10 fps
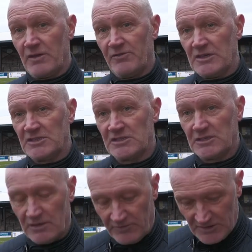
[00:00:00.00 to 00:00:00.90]

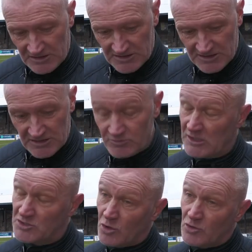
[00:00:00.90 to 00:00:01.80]
finish the season
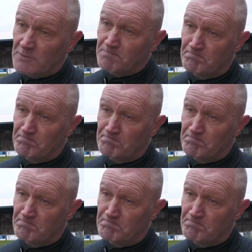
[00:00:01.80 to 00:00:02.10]
with a strong run.